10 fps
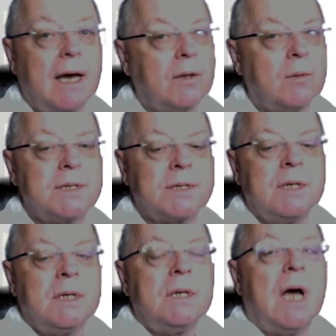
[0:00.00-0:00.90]
Otherwise,
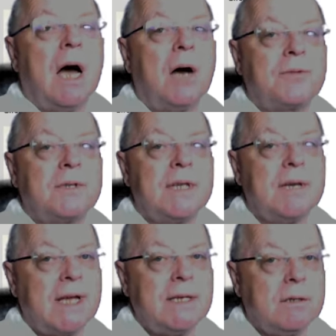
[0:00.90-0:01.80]
after the
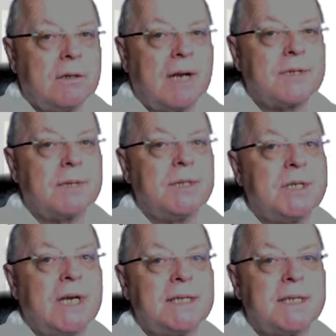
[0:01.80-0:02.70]
event, you could have somebody
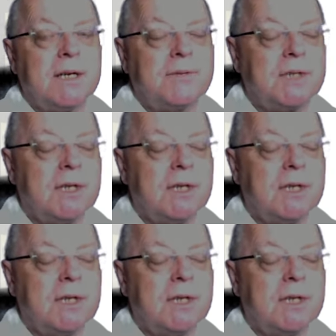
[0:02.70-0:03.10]
chasing after